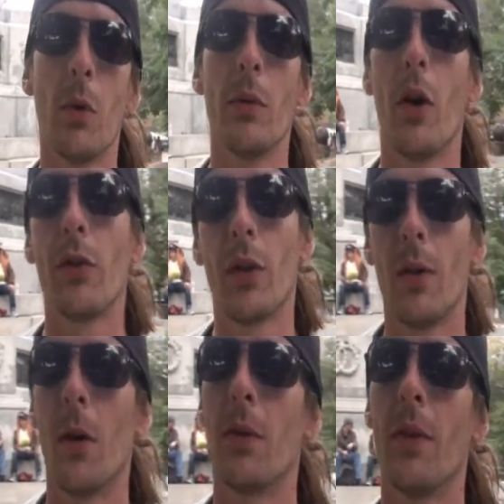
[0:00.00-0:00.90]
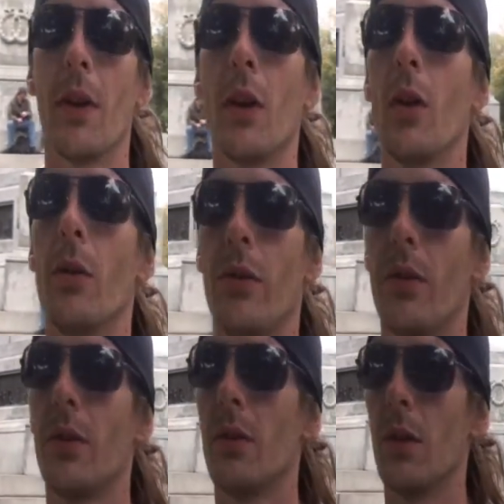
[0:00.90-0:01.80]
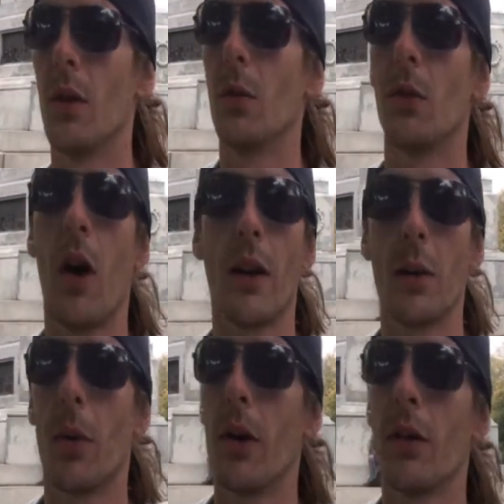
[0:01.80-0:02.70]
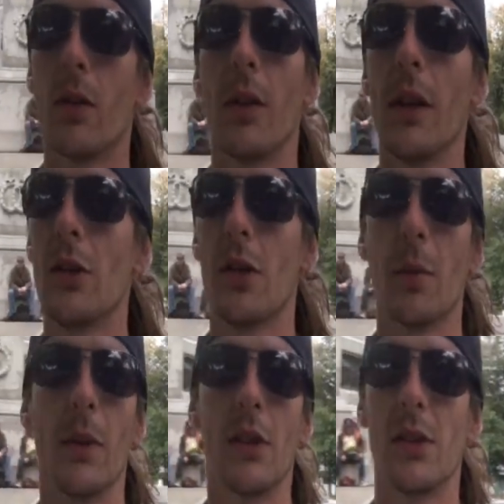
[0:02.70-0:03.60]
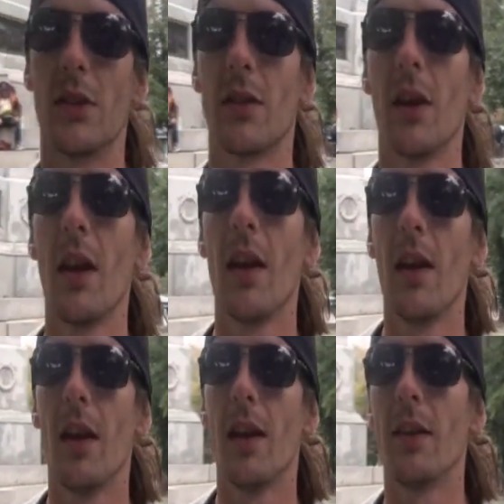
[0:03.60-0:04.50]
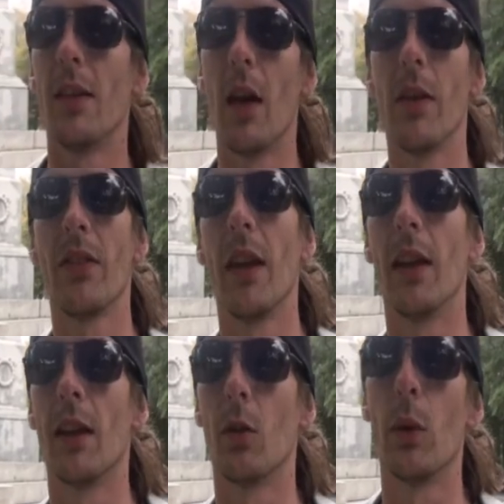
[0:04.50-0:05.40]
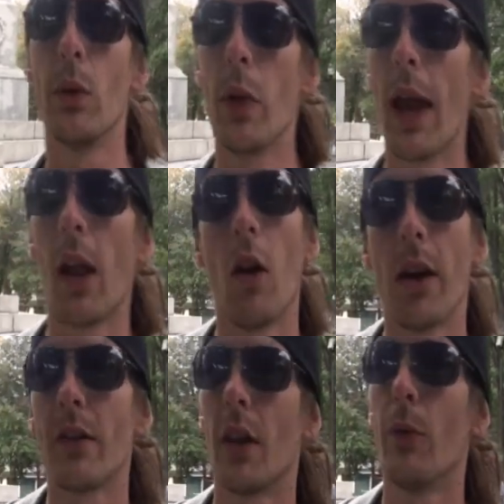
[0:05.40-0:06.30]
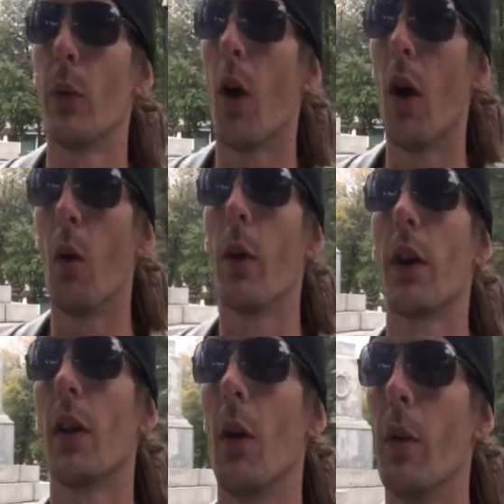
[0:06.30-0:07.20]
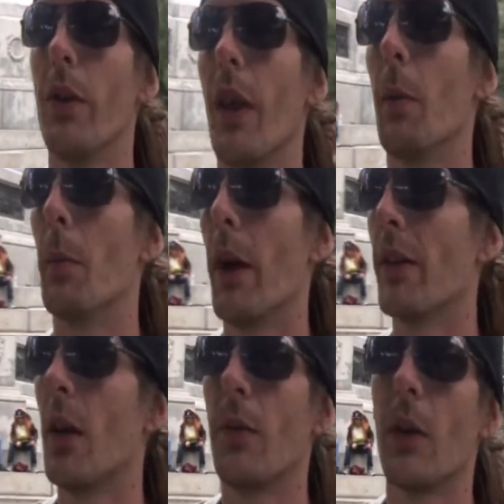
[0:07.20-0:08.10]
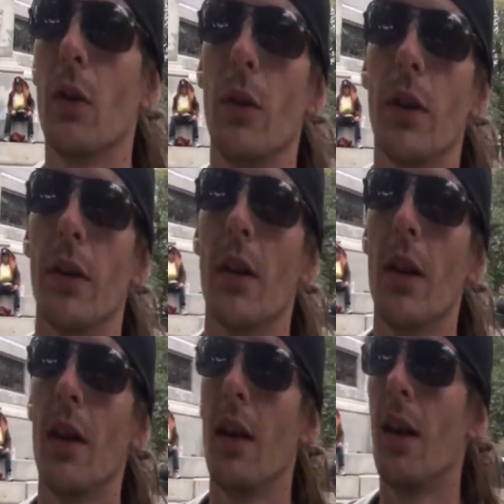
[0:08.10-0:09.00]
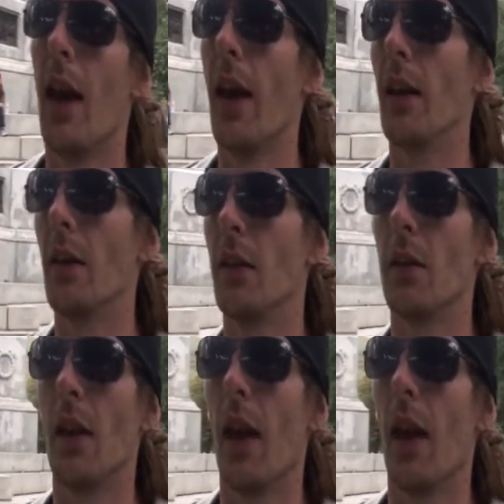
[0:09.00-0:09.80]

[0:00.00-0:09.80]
But we've also developed a very close, you know, talking personal relationship, and it's just, it's devastating because we had a lot of stuff we were all working on with him, and myself included. And